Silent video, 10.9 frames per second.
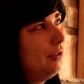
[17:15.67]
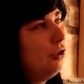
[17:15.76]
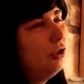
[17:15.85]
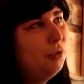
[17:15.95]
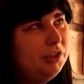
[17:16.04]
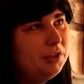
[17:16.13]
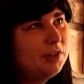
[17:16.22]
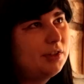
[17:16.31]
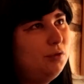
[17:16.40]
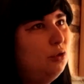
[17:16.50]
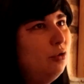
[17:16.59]

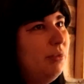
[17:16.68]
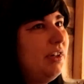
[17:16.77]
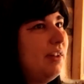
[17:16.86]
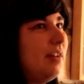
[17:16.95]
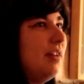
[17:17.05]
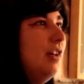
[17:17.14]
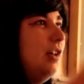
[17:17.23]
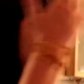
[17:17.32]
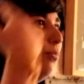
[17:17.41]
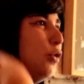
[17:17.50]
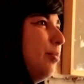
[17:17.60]
colonialist view, because
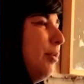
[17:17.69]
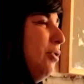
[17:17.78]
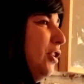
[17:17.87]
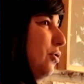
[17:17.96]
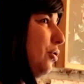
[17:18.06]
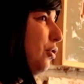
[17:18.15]
most population